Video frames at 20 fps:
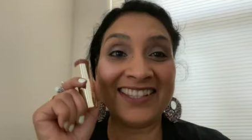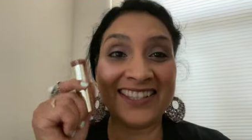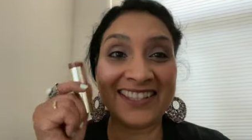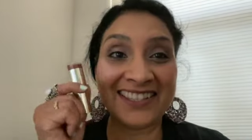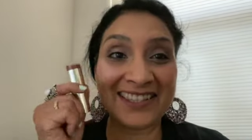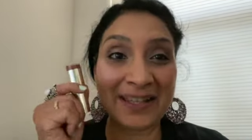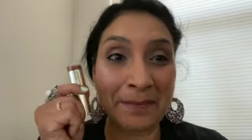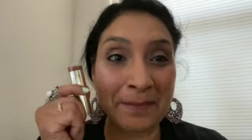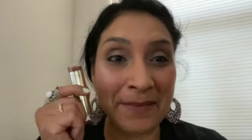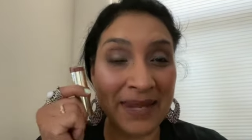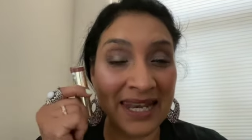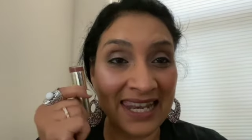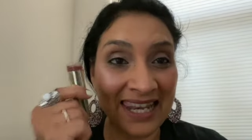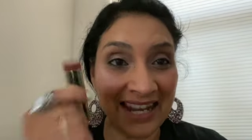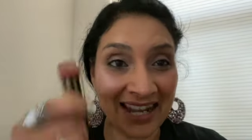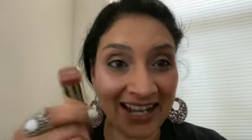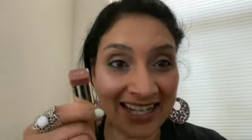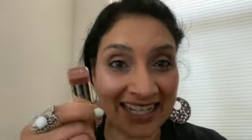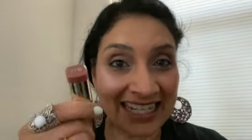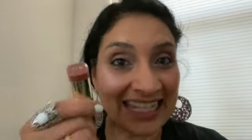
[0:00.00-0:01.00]
is the
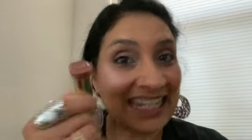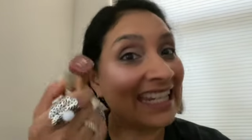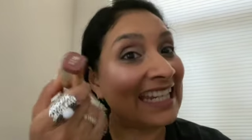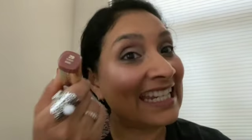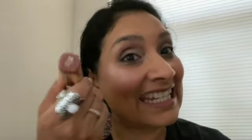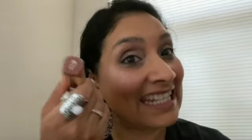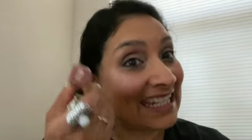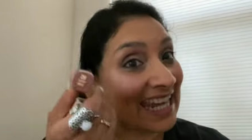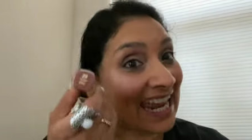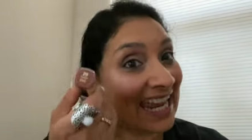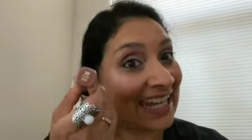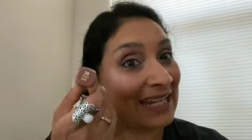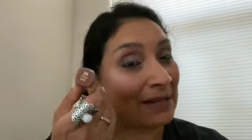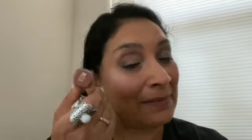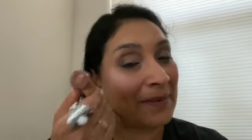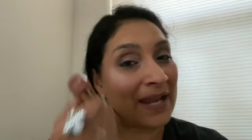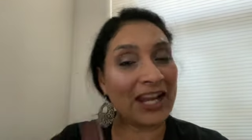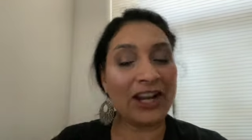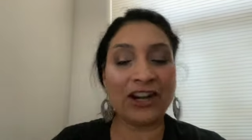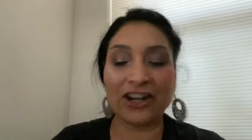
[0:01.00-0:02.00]
Milani Teddy
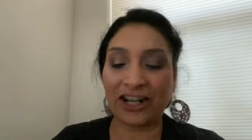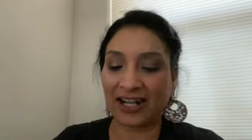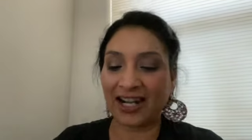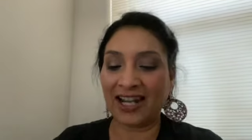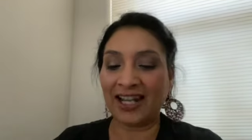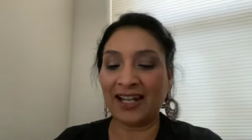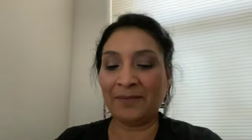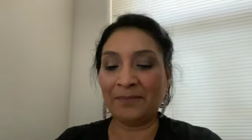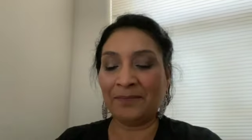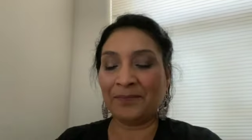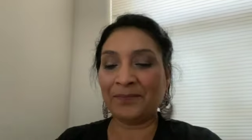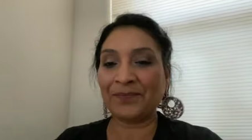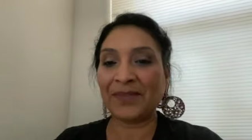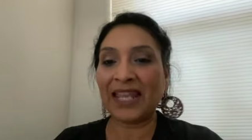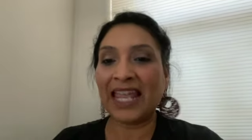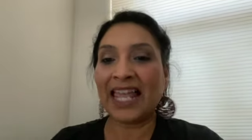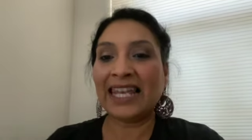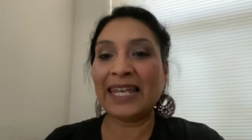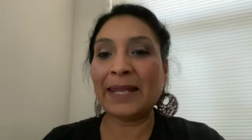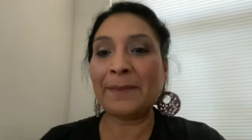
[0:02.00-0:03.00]
Bear
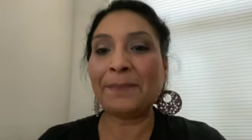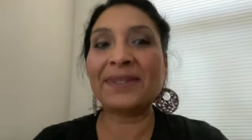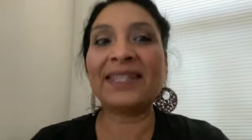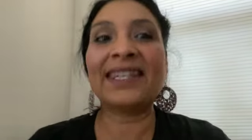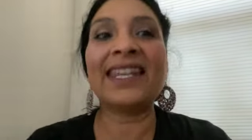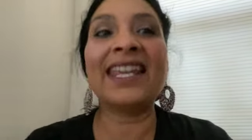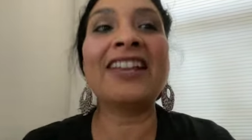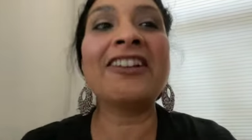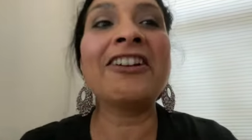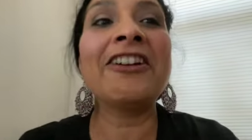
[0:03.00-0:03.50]
lipstick,